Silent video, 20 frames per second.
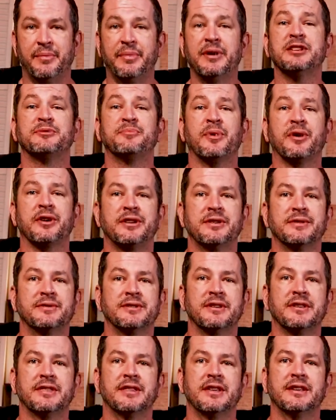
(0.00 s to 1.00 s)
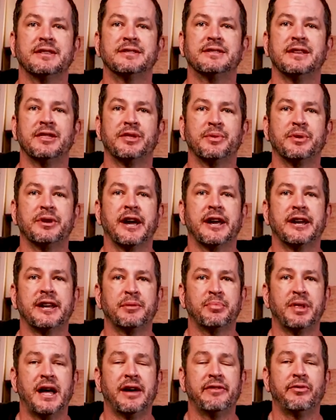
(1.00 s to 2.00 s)
benchmark using the Z390
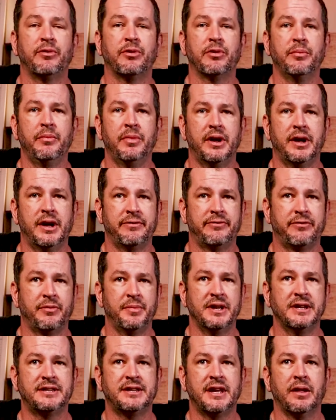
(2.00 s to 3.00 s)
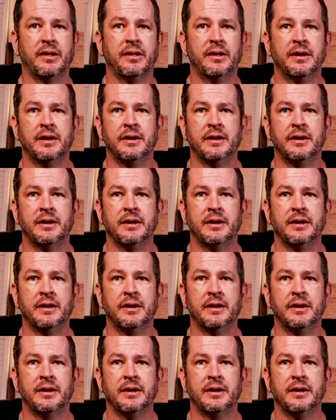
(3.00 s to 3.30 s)
platform uh, from Intel.